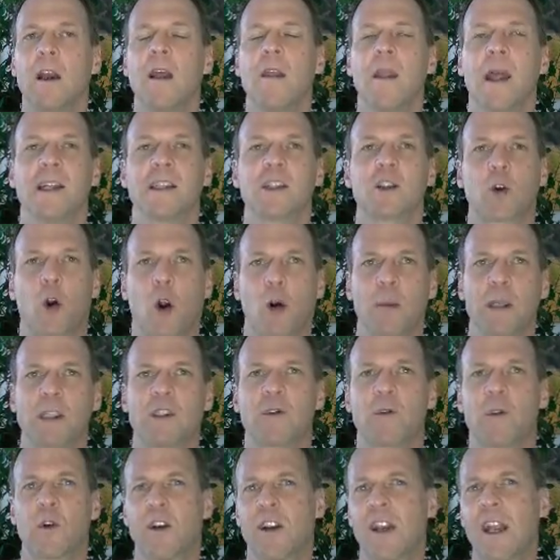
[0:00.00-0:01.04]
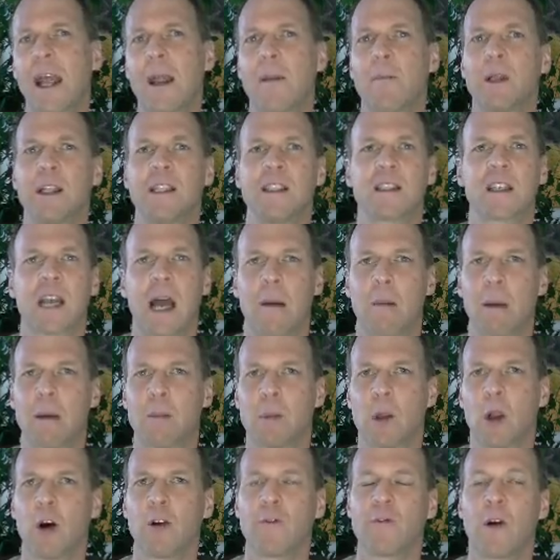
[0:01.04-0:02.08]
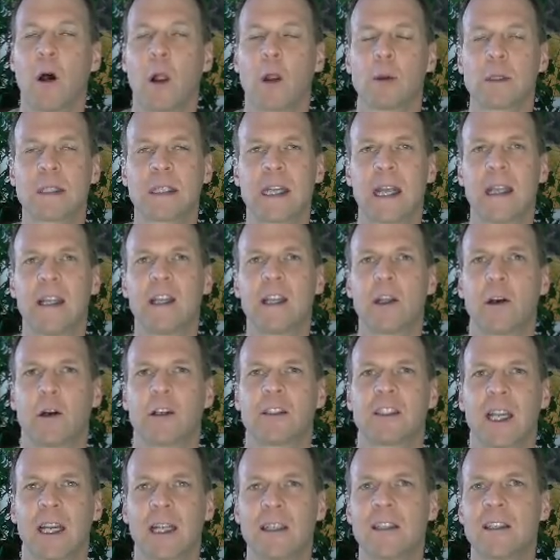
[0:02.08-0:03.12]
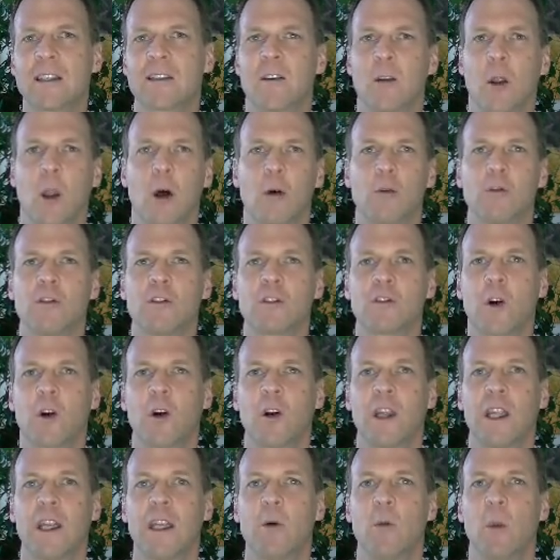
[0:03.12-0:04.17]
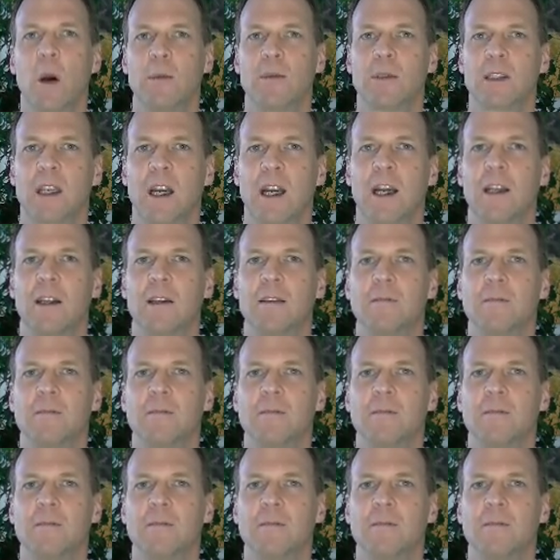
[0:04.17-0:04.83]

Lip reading: That's Starbits for today. Please comment below and follow us daily on our Texas Lone Star Lending website.